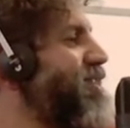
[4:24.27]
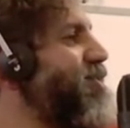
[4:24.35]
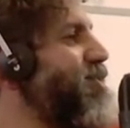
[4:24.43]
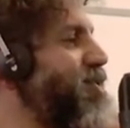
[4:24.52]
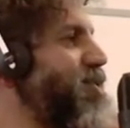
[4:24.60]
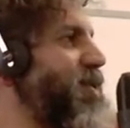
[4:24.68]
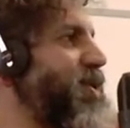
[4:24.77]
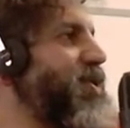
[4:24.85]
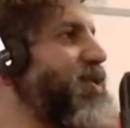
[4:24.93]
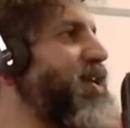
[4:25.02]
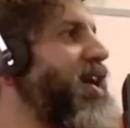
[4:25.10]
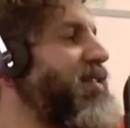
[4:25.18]
going
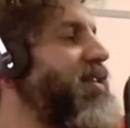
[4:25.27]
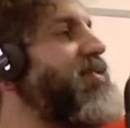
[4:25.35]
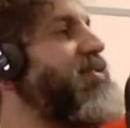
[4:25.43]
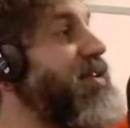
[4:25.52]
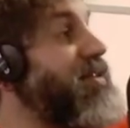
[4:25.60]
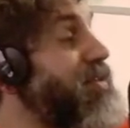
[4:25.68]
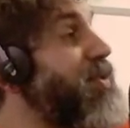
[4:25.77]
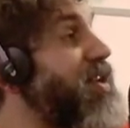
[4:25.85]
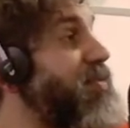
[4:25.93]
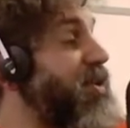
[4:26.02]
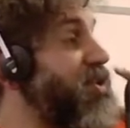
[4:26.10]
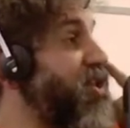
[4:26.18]
on, and that's a really
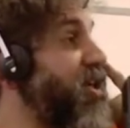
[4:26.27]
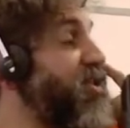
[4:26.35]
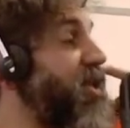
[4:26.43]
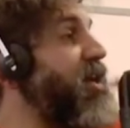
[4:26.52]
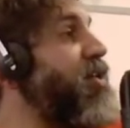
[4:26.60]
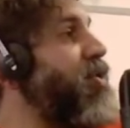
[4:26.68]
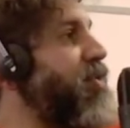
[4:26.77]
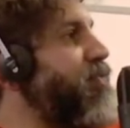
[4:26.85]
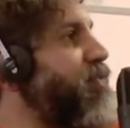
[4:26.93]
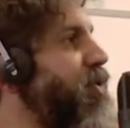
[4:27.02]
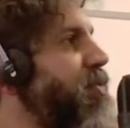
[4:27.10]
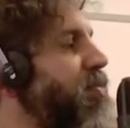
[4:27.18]
big change. Going
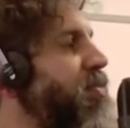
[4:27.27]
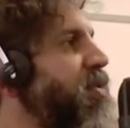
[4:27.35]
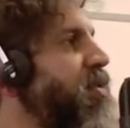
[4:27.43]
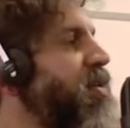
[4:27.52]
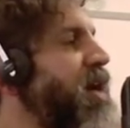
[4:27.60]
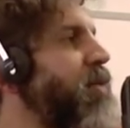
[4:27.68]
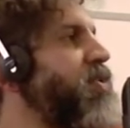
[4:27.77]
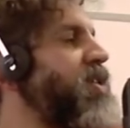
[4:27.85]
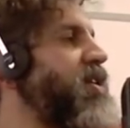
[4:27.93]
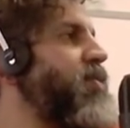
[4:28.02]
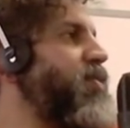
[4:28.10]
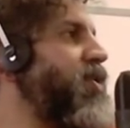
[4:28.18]
from, I would
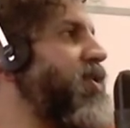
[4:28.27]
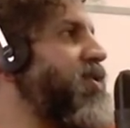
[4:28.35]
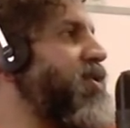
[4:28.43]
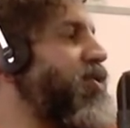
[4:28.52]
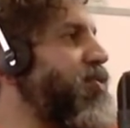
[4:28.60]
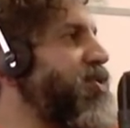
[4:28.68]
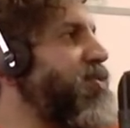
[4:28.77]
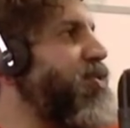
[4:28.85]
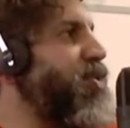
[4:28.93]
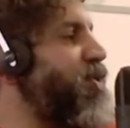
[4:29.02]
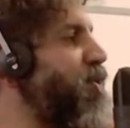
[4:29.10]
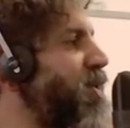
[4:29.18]
say, a blog is almost a
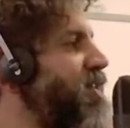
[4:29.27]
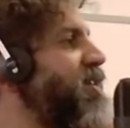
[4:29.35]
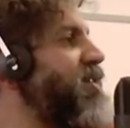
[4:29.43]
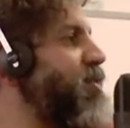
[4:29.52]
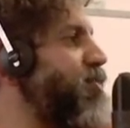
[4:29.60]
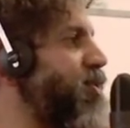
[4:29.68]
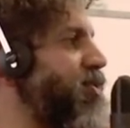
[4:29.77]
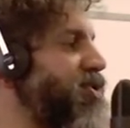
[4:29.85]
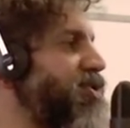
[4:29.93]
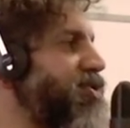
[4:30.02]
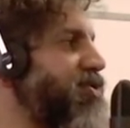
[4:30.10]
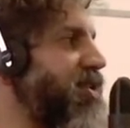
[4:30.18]
more theoretical
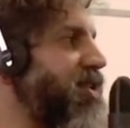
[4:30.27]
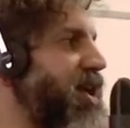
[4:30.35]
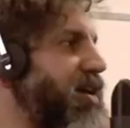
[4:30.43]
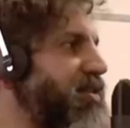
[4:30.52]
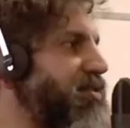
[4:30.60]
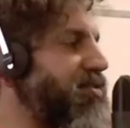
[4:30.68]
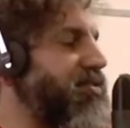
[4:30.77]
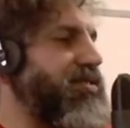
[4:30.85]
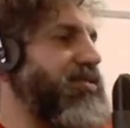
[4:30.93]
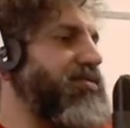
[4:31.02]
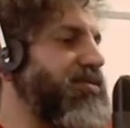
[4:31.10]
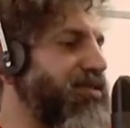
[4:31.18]
approach.
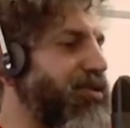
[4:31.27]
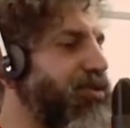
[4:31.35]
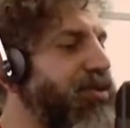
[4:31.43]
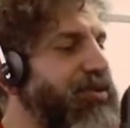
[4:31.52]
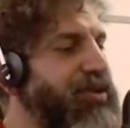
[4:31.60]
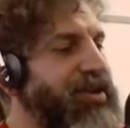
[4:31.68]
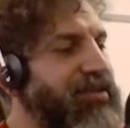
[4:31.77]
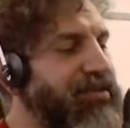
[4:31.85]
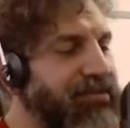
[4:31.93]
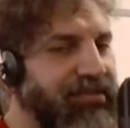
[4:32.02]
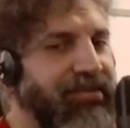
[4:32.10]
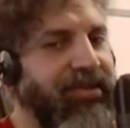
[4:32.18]
There's a theory,
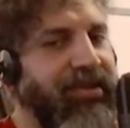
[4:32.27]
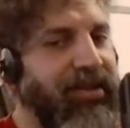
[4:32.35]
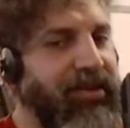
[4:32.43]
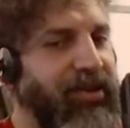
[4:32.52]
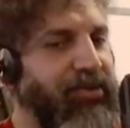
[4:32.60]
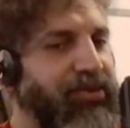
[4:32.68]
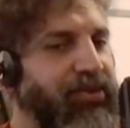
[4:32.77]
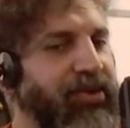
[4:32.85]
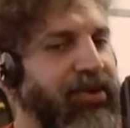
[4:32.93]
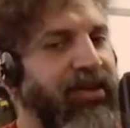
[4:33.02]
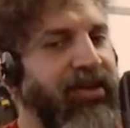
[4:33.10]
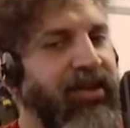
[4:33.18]
it could
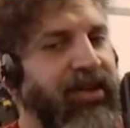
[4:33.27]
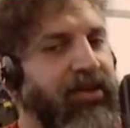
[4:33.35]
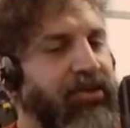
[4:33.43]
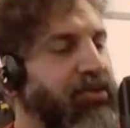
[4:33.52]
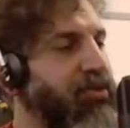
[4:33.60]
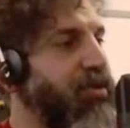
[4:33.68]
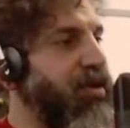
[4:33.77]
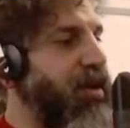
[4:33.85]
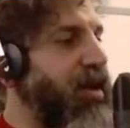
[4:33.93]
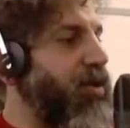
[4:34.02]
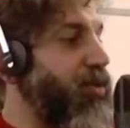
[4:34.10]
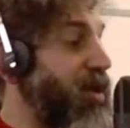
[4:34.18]
work, to
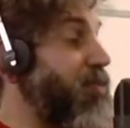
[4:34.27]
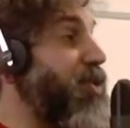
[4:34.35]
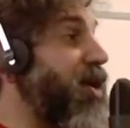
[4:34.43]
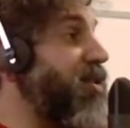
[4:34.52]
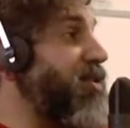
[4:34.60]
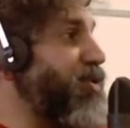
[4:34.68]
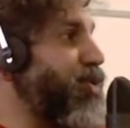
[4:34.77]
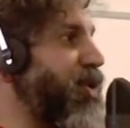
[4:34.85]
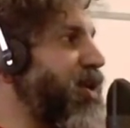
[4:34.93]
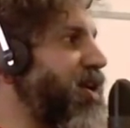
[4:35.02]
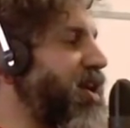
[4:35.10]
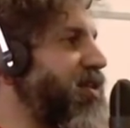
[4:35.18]
a really practical
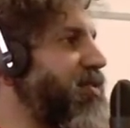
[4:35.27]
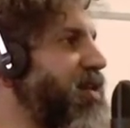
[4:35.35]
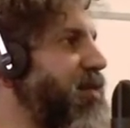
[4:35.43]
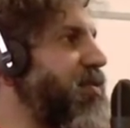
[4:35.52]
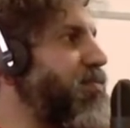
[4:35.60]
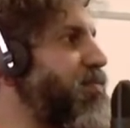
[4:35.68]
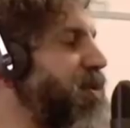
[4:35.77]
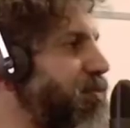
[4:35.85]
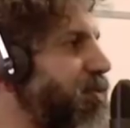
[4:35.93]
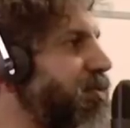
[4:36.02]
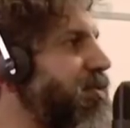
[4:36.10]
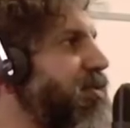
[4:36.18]
thing, like having
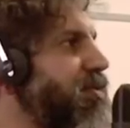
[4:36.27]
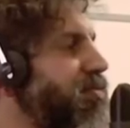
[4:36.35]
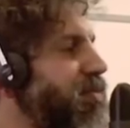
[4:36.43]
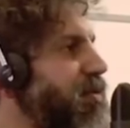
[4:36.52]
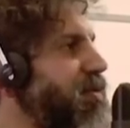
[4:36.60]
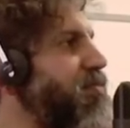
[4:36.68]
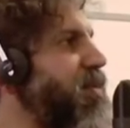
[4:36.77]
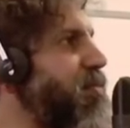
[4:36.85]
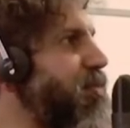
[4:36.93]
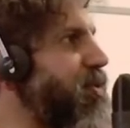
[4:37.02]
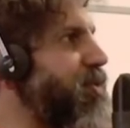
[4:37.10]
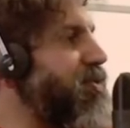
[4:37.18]
people, having
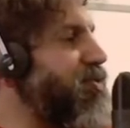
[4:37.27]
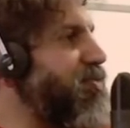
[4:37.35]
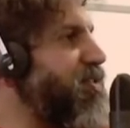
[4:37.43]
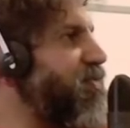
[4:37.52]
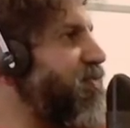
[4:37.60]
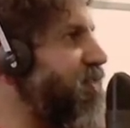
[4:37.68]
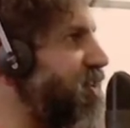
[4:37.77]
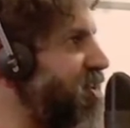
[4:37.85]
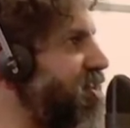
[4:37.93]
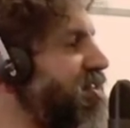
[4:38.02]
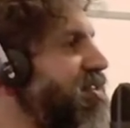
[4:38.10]
members to pay a fee,